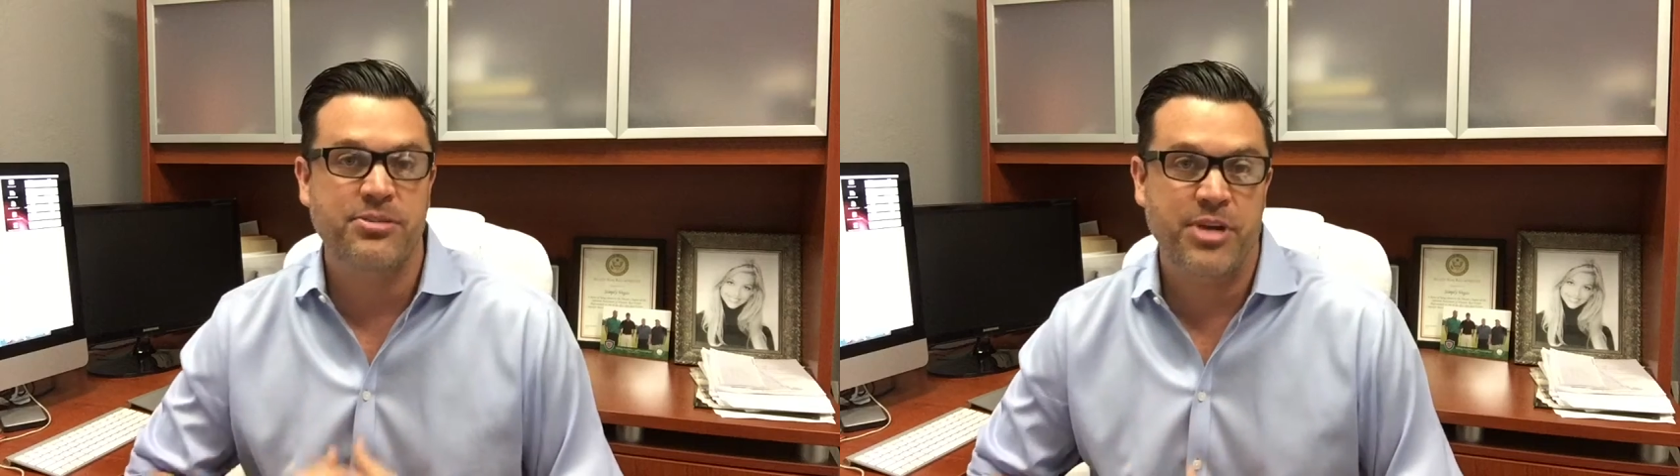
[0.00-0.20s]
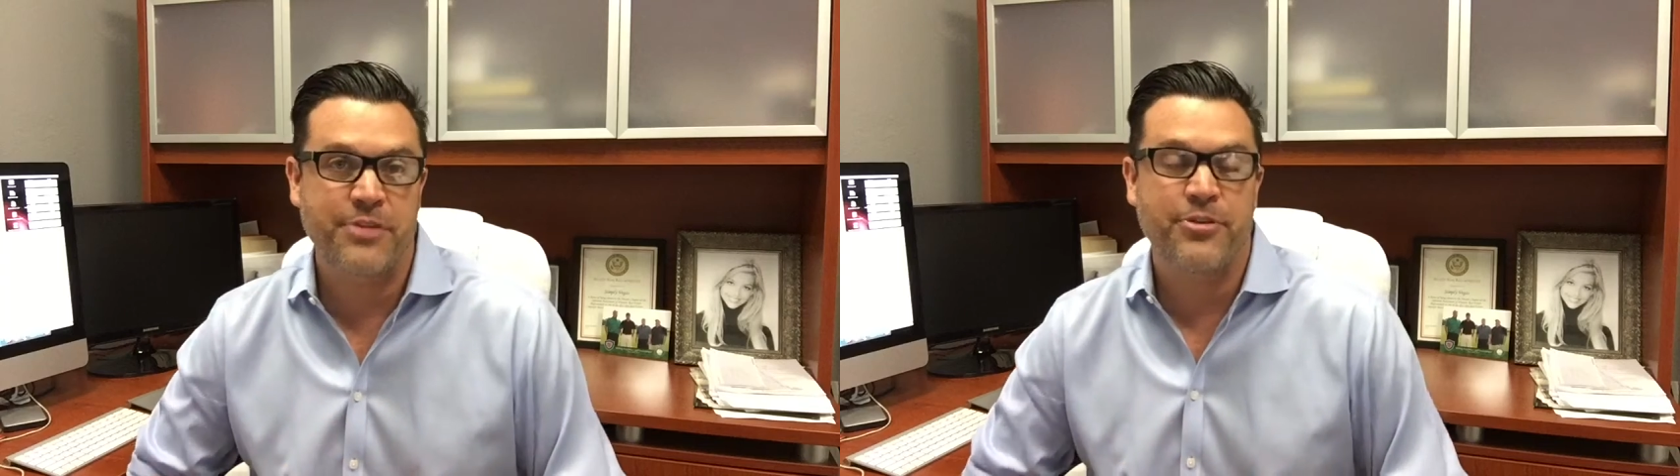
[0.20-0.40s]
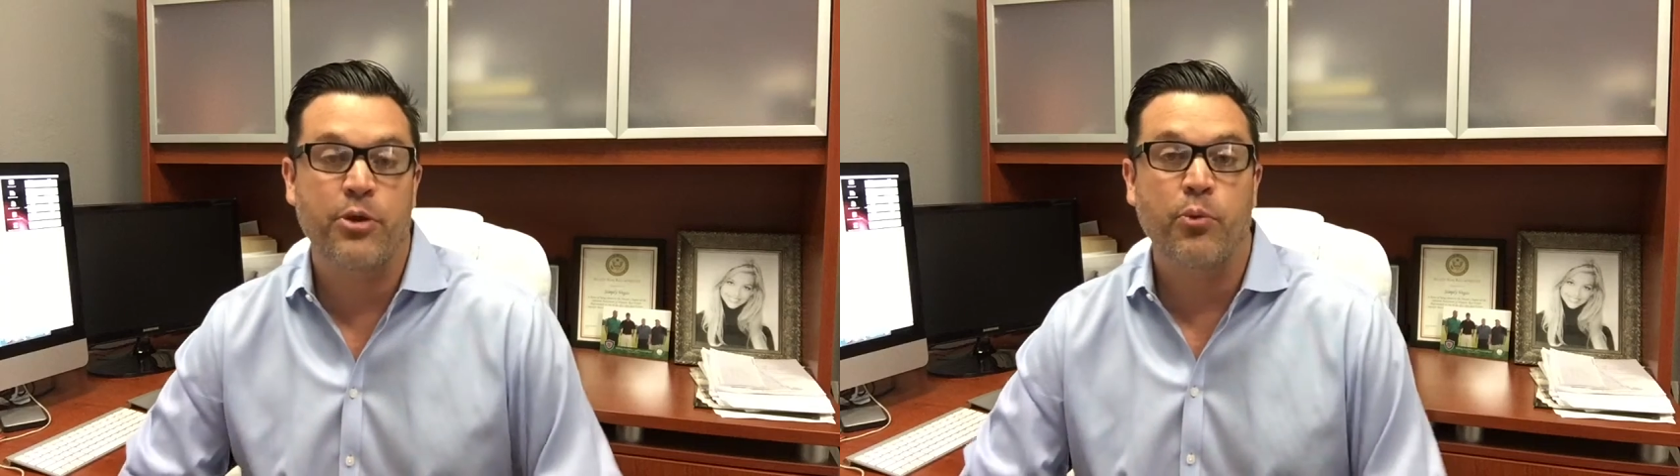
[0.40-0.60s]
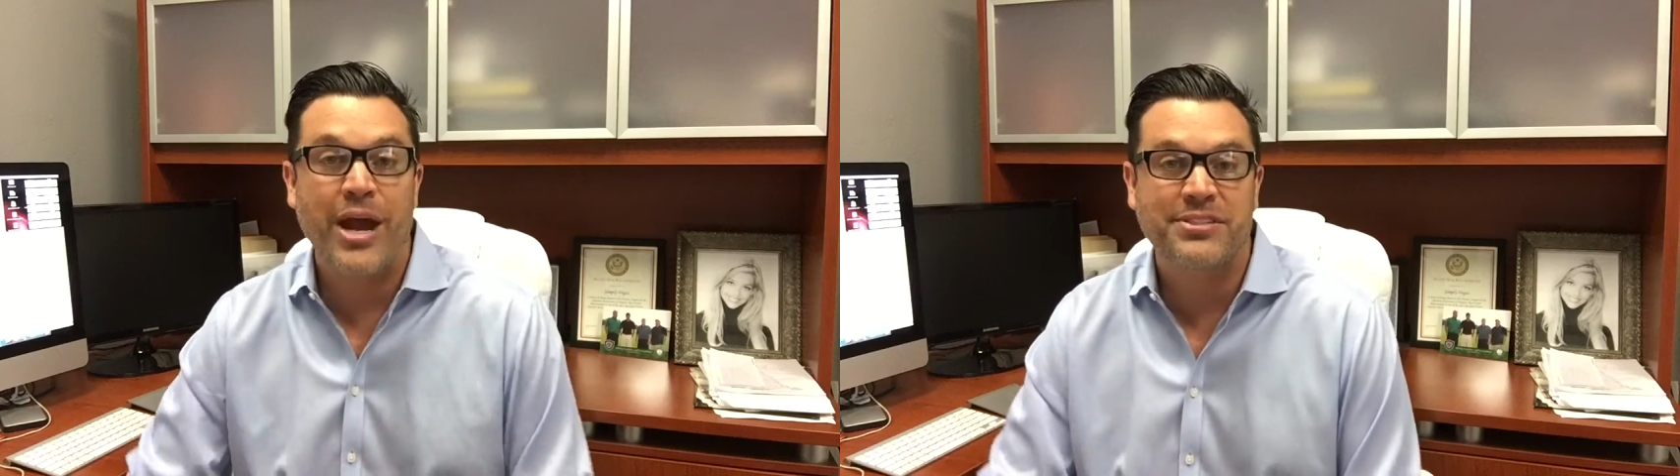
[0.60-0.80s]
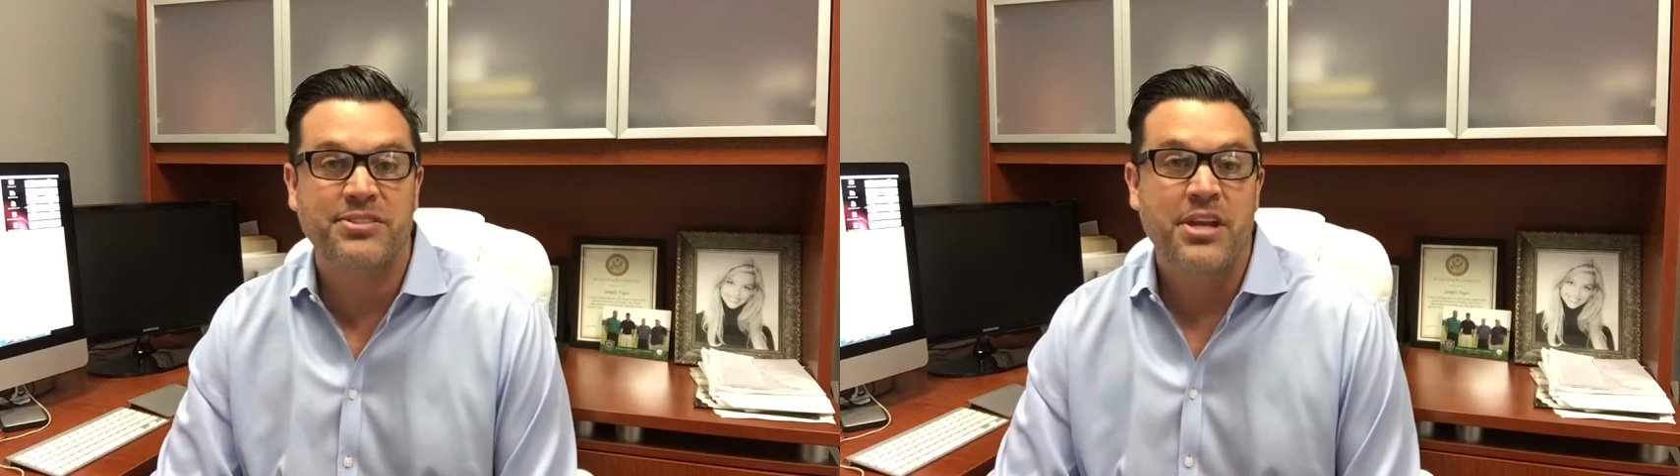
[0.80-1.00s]
some money for the
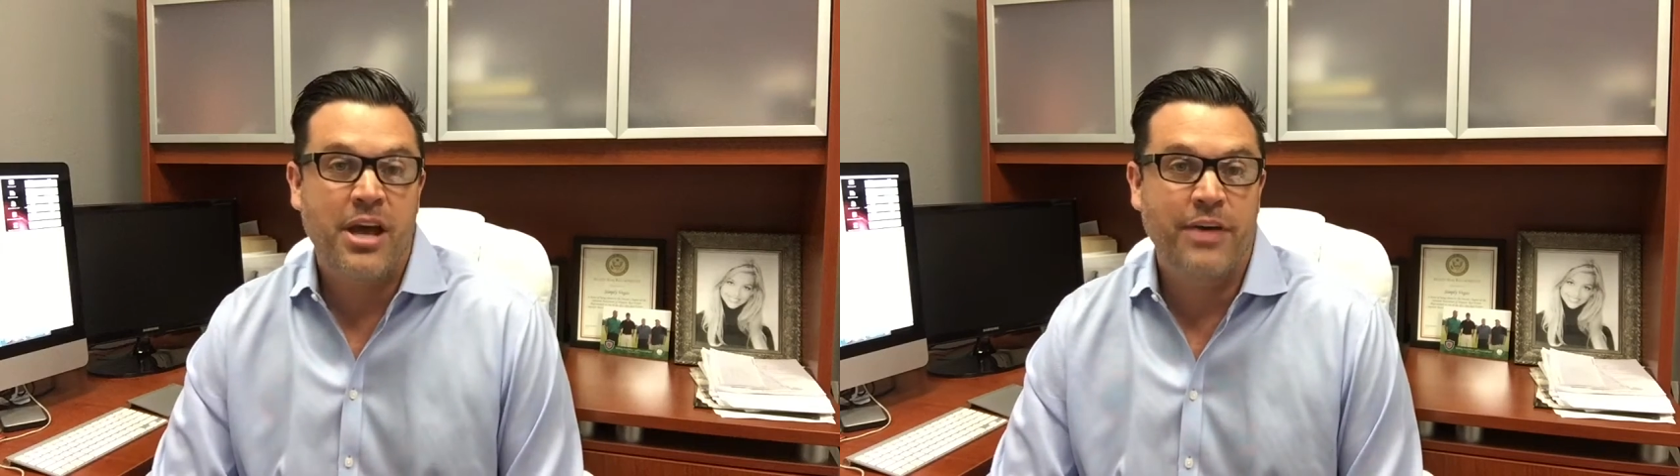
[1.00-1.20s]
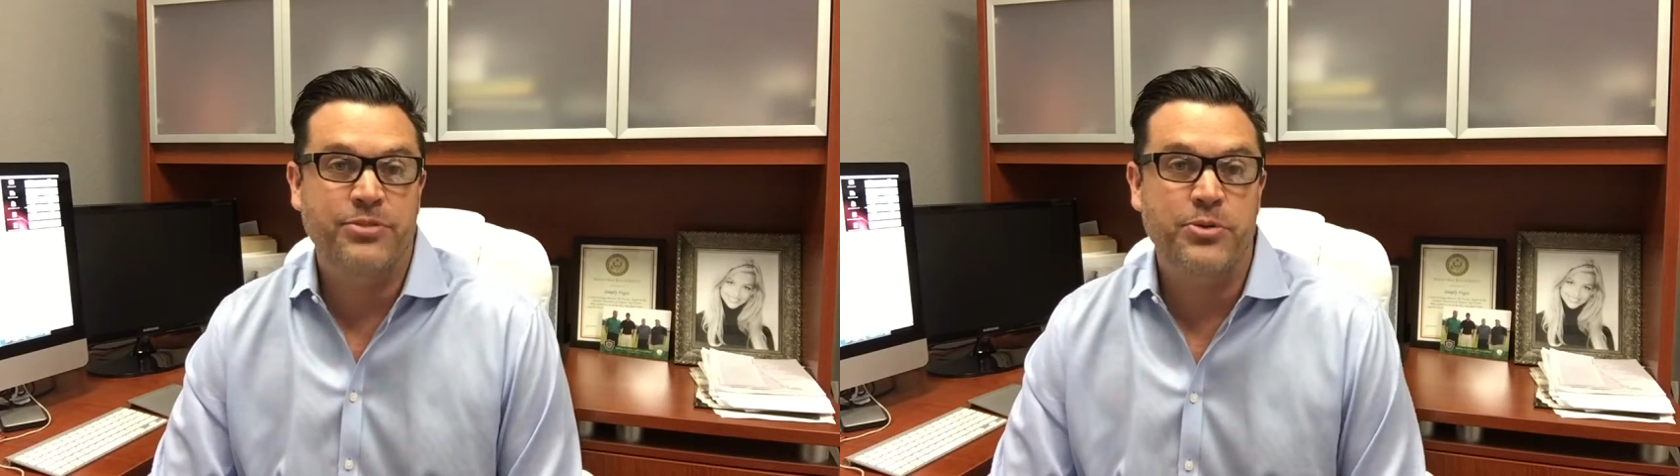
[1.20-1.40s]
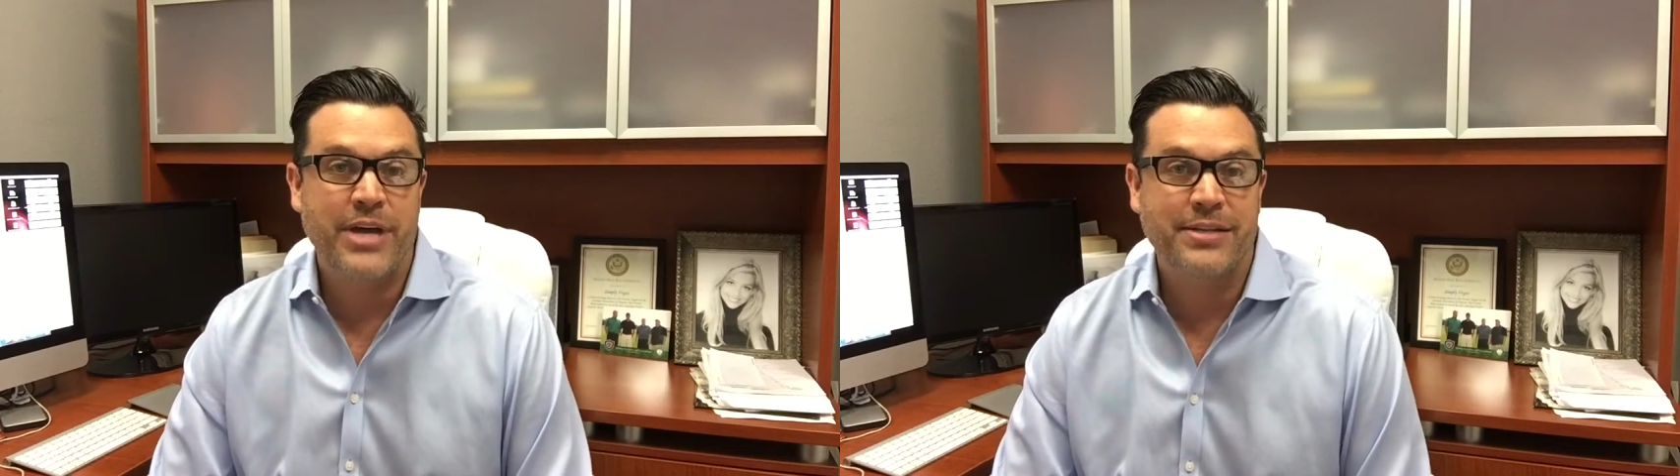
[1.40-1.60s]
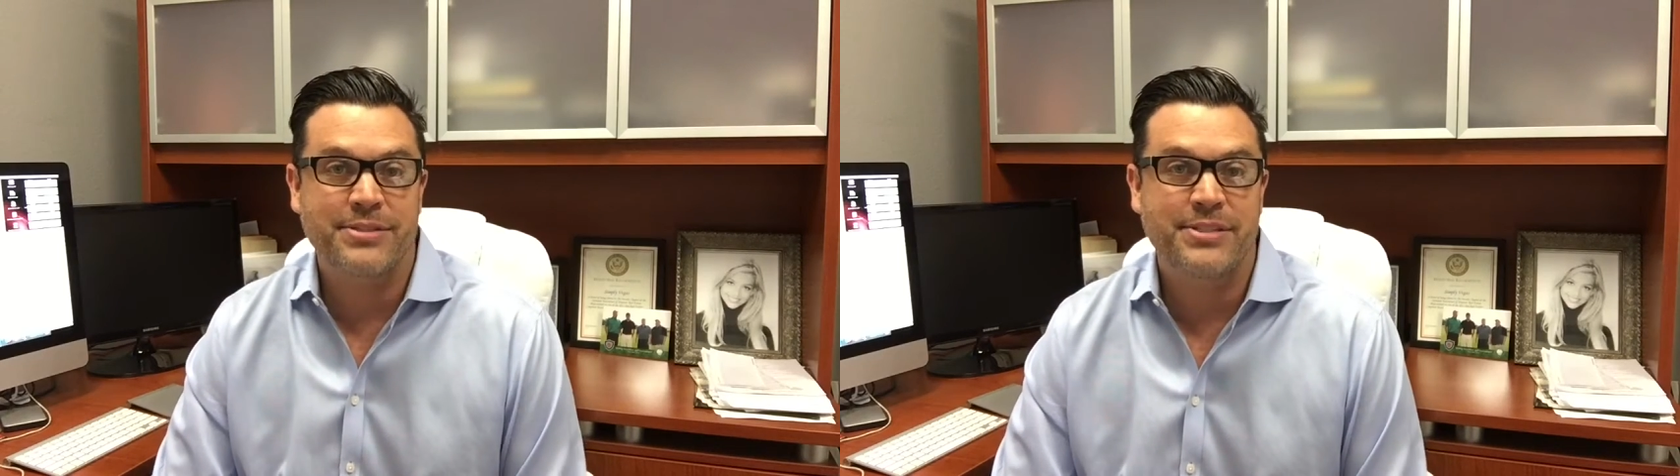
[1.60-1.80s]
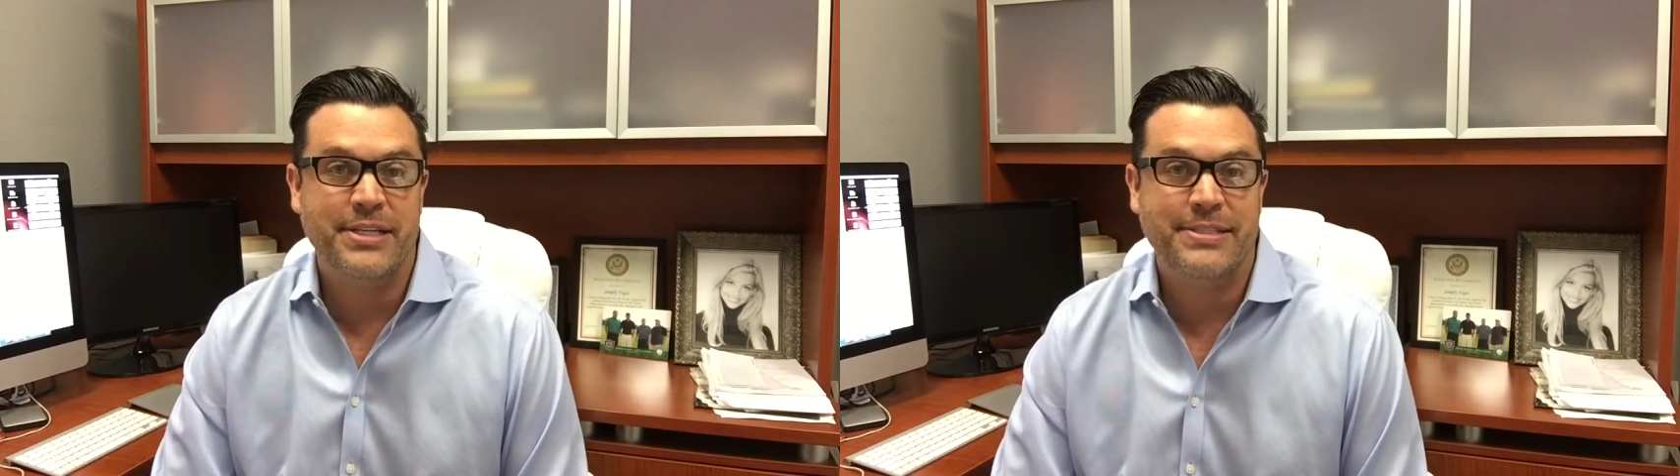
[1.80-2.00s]
rest of
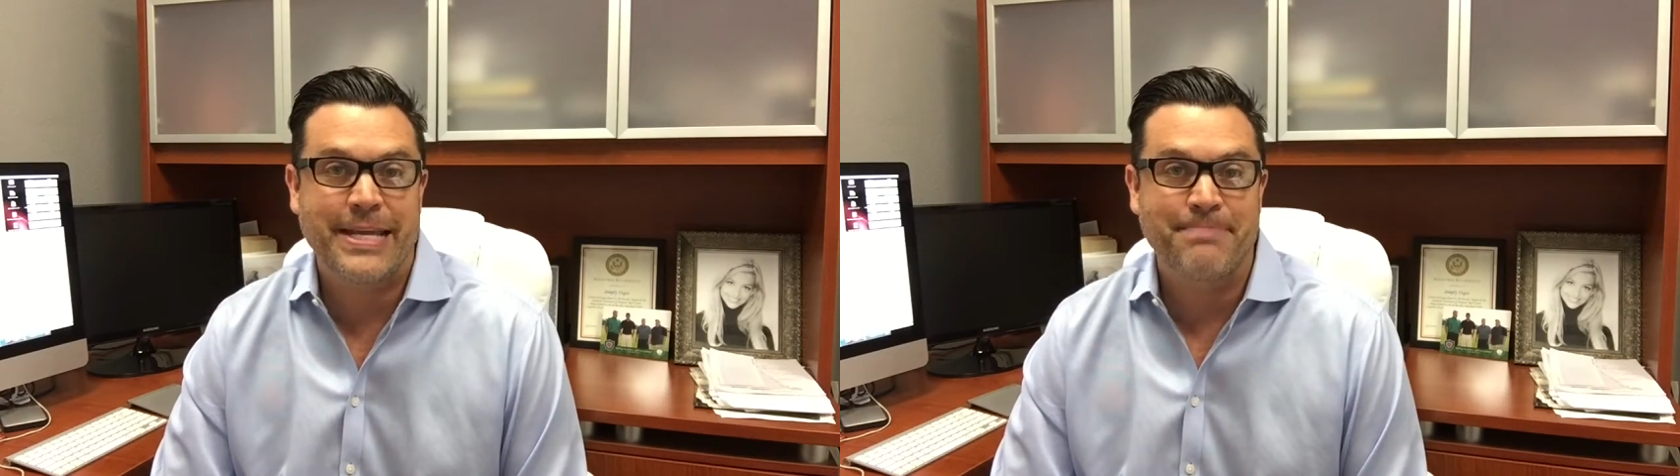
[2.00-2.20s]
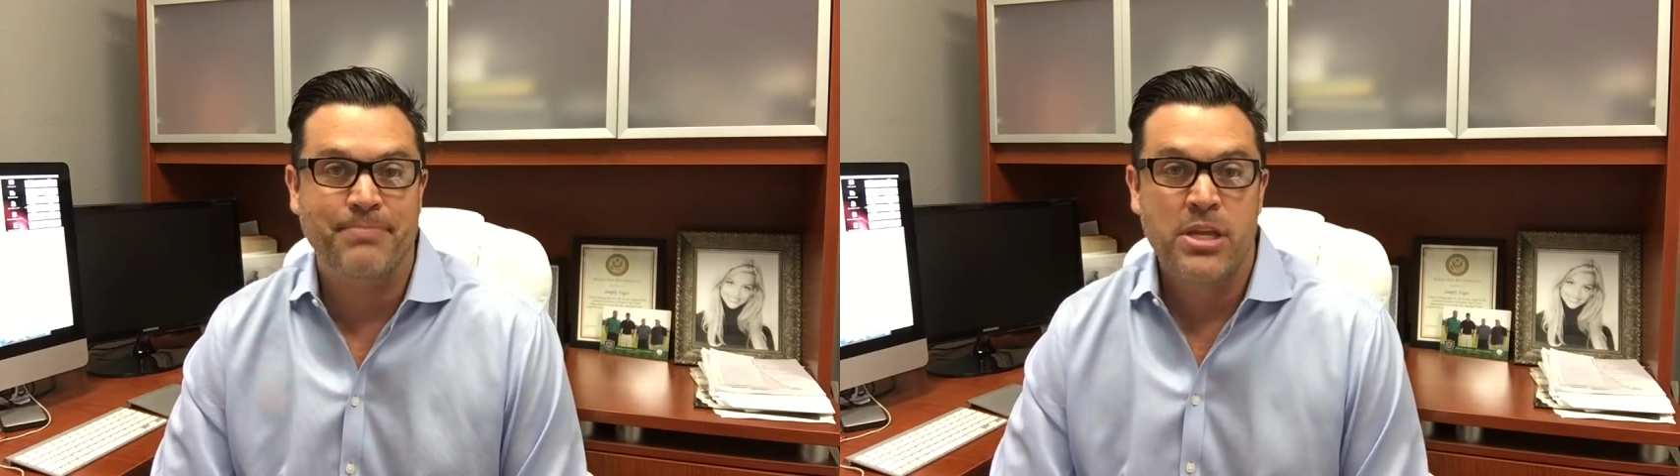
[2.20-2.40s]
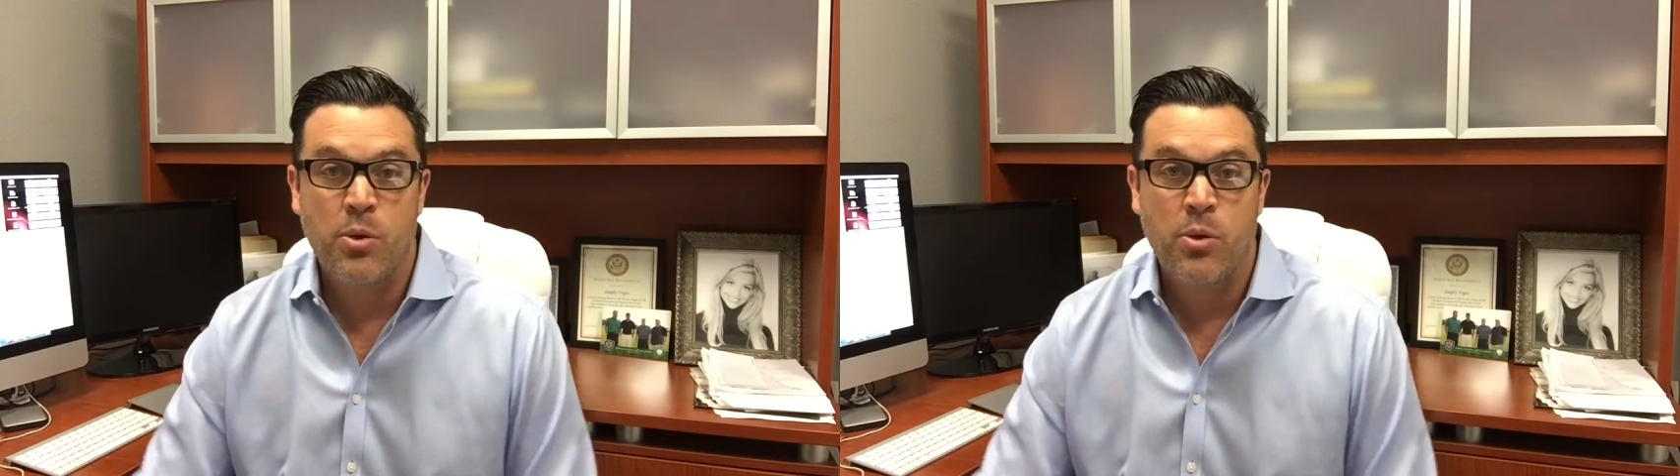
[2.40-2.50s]
2016.